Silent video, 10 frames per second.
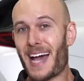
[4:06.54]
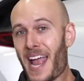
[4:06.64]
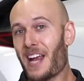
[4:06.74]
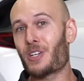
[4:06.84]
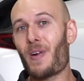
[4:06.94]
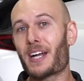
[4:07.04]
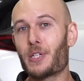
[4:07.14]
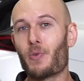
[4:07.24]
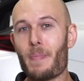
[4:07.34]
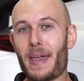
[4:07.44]
Tires are
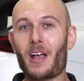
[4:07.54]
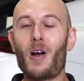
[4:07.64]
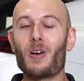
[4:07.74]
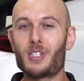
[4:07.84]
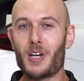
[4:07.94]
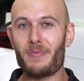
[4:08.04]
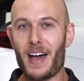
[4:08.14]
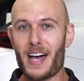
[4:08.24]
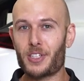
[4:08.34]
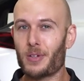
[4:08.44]
actually what make a car stop
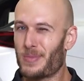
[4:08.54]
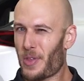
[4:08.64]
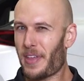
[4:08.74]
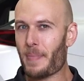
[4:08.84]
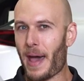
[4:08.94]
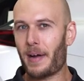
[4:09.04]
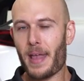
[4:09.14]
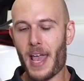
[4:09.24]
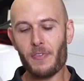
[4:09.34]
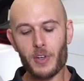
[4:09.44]
faster. So think about it.
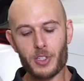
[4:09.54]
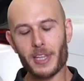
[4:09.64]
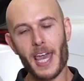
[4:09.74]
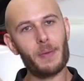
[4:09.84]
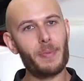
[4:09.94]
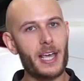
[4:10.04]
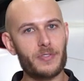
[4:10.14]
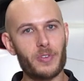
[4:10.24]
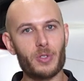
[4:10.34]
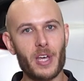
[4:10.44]
If you took the
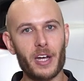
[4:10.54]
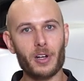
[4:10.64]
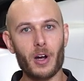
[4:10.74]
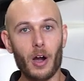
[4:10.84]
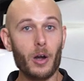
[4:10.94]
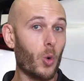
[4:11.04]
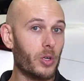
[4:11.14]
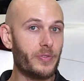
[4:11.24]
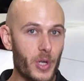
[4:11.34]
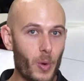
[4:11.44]
ABS fuse out of your car,
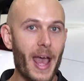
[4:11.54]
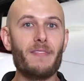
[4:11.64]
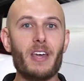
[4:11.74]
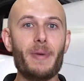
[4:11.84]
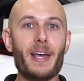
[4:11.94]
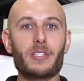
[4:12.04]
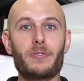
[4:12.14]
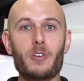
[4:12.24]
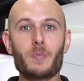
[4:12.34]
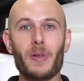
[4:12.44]
or if you don't have ABS in
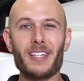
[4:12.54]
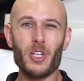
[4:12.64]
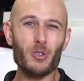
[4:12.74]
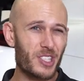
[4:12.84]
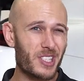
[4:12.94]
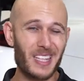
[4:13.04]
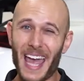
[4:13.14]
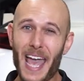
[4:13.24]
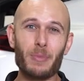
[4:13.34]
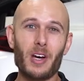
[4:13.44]
the first place, and you
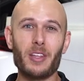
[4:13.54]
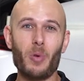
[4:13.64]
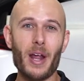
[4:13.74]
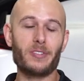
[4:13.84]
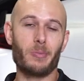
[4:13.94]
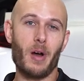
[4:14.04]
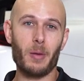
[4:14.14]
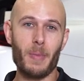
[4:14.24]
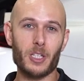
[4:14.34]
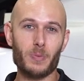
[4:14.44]
slammed on the brakes from
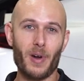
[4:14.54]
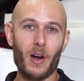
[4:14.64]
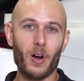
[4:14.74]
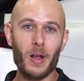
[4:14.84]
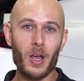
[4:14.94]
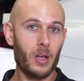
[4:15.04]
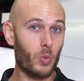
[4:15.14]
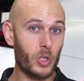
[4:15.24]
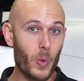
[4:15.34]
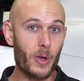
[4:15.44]
100 miles per hour,
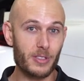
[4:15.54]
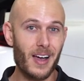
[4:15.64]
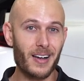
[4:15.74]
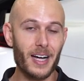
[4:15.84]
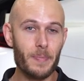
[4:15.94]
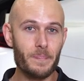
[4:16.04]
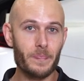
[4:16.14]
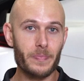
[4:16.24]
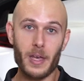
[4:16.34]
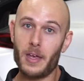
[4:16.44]
would the wheels lock
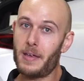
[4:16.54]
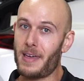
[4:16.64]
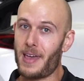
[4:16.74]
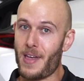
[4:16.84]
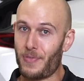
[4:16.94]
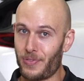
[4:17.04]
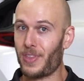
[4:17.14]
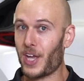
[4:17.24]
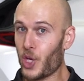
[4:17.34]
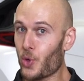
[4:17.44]
up? If
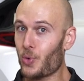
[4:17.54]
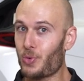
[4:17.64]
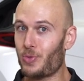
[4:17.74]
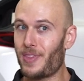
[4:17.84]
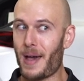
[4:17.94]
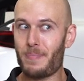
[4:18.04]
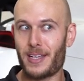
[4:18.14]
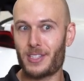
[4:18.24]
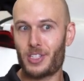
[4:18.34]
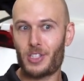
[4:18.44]
they do, that
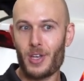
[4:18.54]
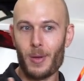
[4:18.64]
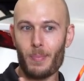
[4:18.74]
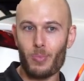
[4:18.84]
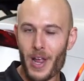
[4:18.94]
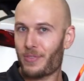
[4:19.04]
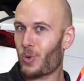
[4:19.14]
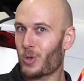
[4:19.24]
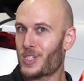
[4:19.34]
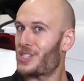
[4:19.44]
means brake
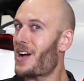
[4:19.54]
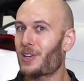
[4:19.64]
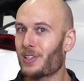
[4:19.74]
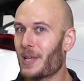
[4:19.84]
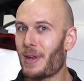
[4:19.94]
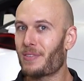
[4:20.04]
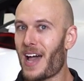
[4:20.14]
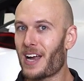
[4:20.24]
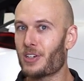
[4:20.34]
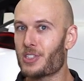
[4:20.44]
force is not your limiting
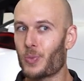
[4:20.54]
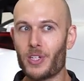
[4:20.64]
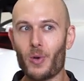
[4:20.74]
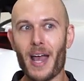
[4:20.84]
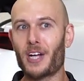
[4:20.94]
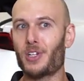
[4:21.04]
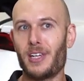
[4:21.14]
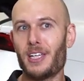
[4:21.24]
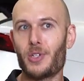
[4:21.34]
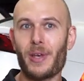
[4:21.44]
factor. So we don't actually
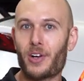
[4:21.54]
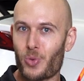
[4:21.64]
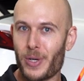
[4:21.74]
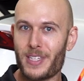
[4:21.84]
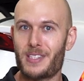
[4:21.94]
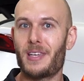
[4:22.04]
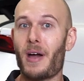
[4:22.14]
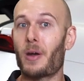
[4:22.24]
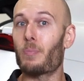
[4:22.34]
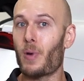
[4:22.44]
need to increase the
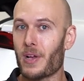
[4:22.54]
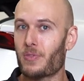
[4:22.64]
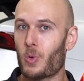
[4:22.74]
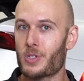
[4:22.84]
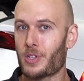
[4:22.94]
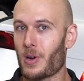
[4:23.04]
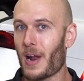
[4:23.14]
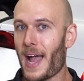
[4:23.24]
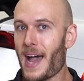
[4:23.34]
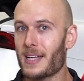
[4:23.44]
amount of brake force the
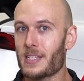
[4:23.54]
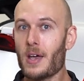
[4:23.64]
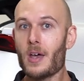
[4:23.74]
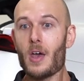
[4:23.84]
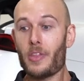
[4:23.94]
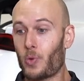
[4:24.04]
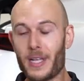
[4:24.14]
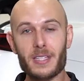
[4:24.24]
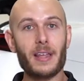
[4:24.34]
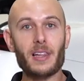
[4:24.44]
car has. The
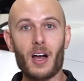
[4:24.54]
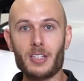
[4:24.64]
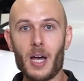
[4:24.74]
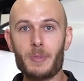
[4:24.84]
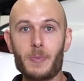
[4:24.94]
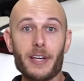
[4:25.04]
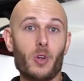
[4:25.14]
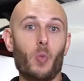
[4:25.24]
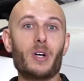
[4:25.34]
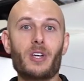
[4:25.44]
reason they locked up is because
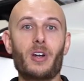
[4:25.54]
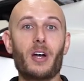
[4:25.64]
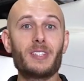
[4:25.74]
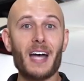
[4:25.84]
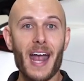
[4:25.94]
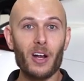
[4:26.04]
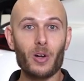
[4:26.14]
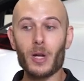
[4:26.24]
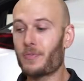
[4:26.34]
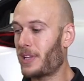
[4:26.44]
there wasn't enough tire
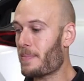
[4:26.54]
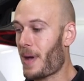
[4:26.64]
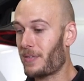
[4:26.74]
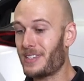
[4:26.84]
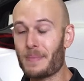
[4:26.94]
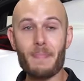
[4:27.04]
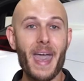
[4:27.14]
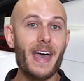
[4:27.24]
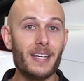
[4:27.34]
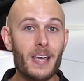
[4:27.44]
grip for the amount of
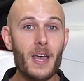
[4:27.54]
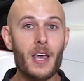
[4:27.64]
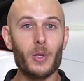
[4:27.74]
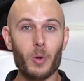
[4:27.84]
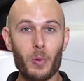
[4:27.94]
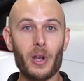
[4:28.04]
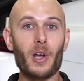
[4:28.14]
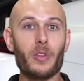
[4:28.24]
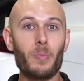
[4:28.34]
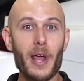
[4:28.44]
demand you were putting
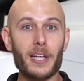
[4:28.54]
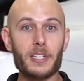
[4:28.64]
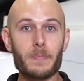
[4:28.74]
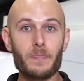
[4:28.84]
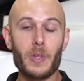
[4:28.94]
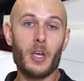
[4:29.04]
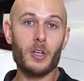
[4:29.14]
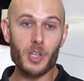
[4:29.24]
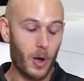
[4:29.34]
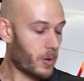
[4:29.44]
on the brakes.
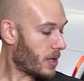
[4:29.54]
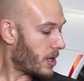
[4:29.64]
So